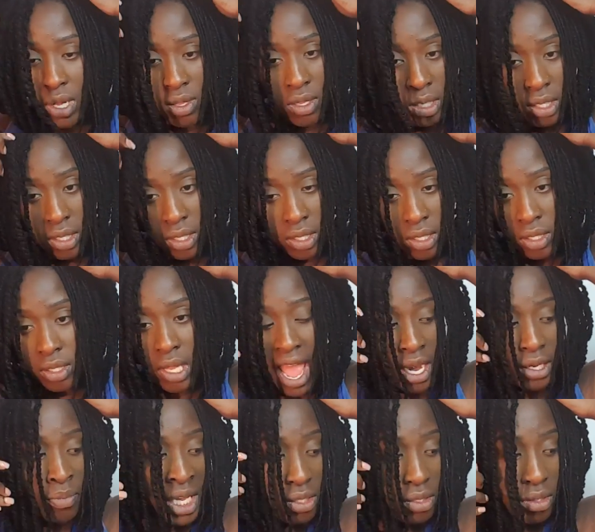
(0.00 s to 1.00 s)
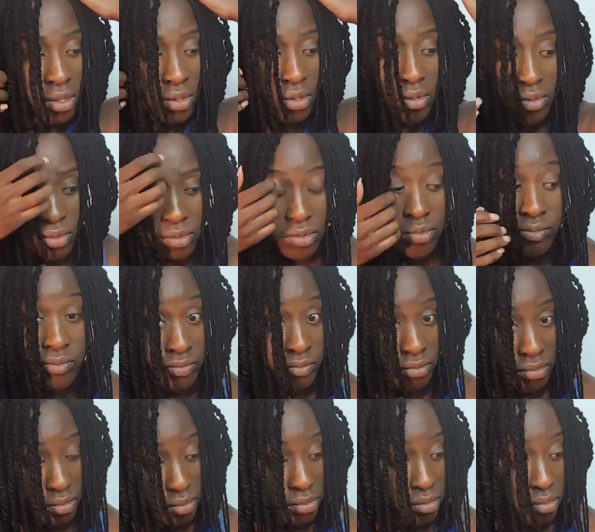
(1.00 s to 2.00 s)
full look in my
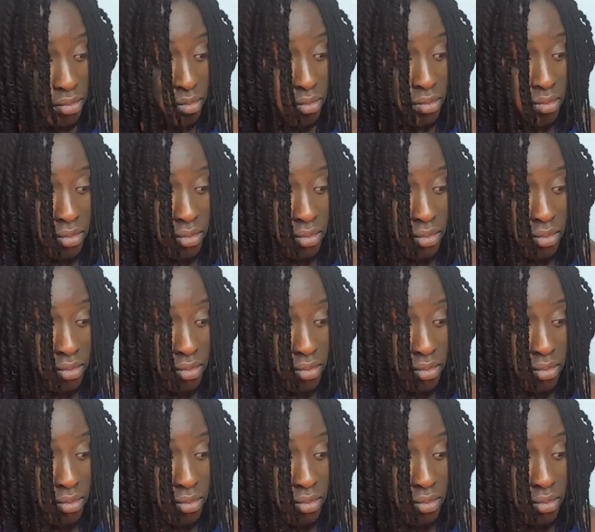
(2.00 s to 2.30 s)
face,